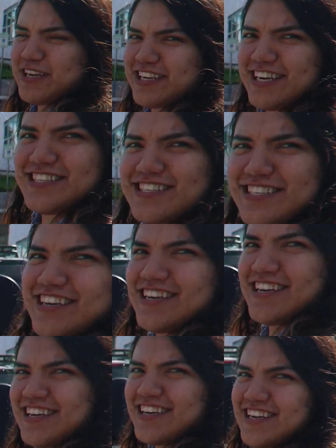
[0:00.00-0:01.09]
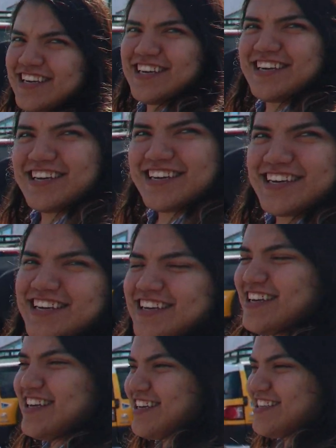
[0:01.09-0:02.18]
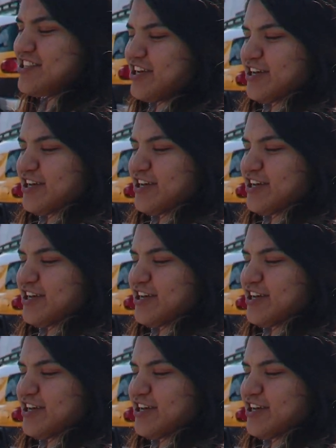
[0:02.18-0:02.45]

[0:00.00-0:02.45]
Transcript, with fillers: being nice? It's not really good, but it's good. It's